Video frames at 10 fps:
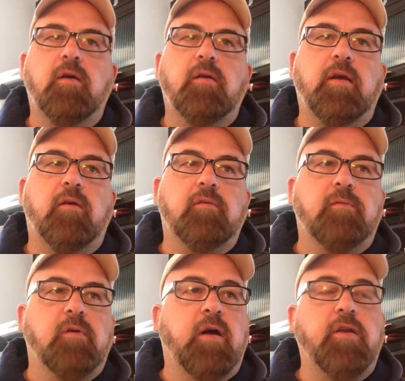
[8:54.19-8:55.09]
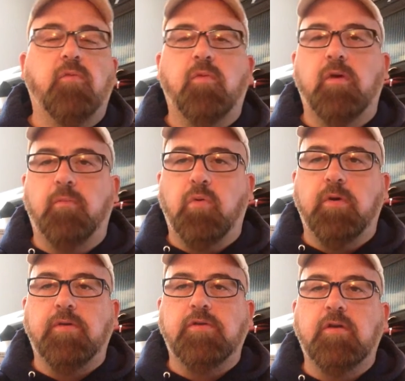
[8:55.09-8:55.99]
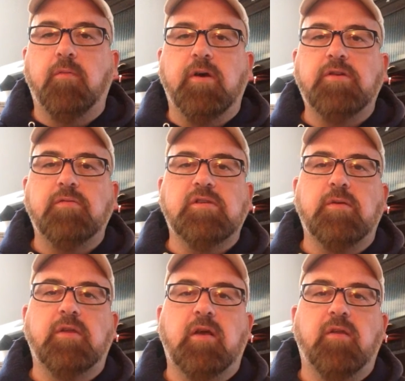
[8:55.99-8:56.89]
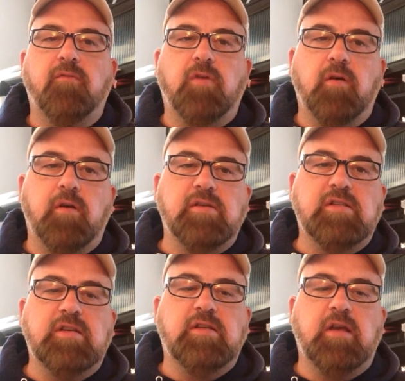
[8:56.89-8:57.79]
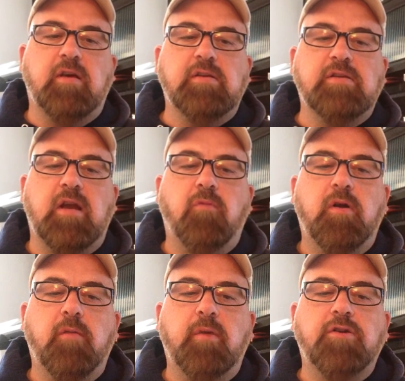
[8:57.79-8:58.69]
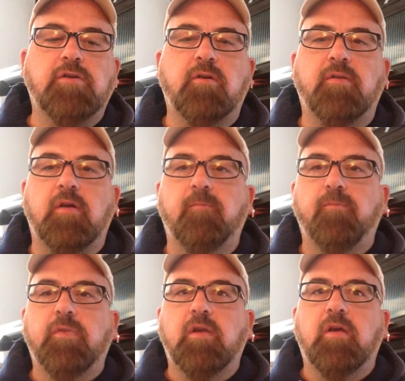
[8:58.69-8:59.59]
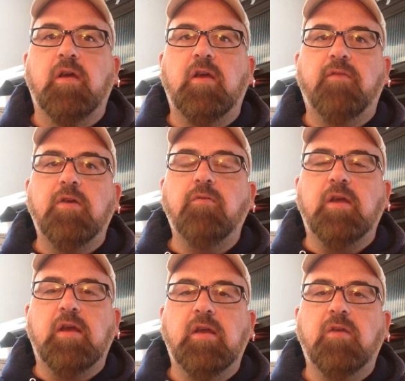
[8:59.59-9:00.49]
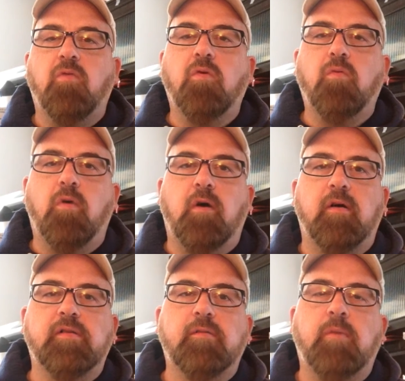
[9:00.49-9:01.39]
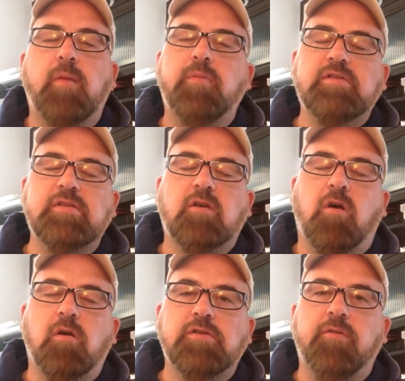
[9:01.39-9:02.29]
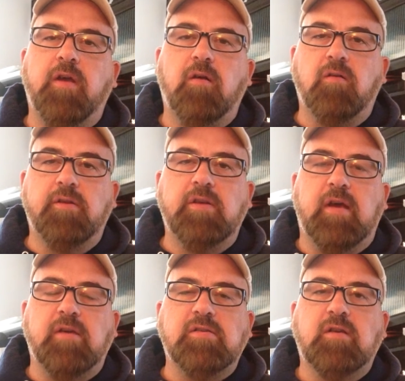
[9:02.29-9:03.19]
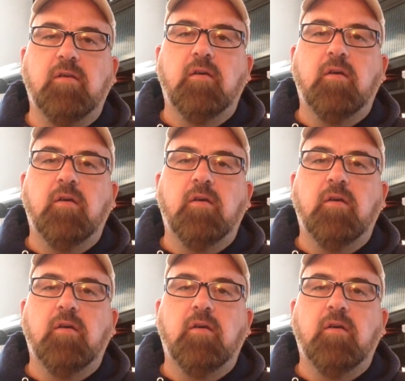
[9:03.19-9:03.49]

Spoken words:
Now, I don't want to bore you too much with some of the other various details, and I want to make sure that if you need or want, my business cards are there on the desk,